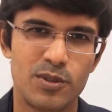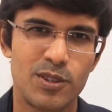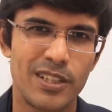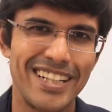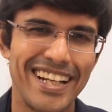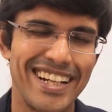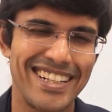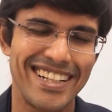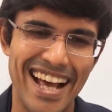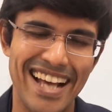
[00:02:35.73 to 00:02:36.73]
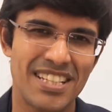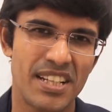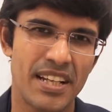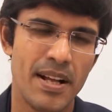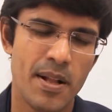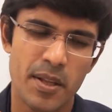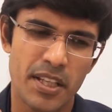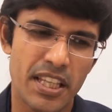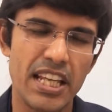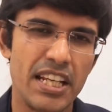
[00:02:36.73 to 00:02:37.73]
create it as a
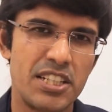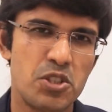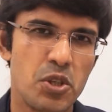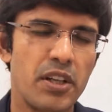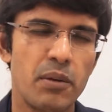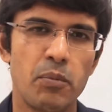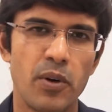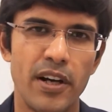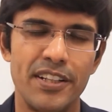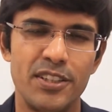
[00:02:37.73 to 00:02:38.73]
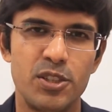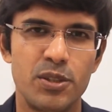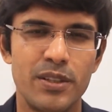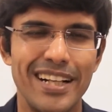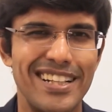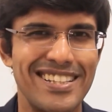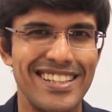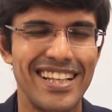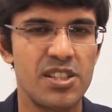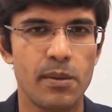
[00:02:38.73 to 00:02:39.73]
key trigger point to create a
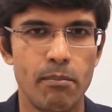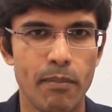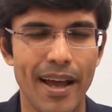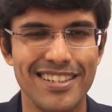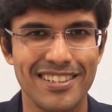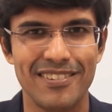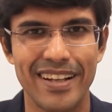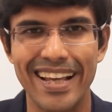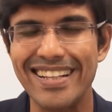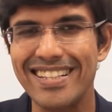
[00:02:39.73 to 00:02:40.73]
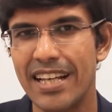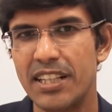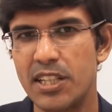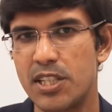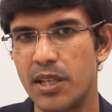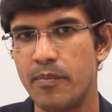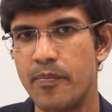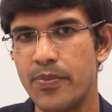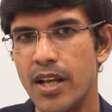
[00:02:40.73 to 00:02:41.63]
sense of mastery inside the team.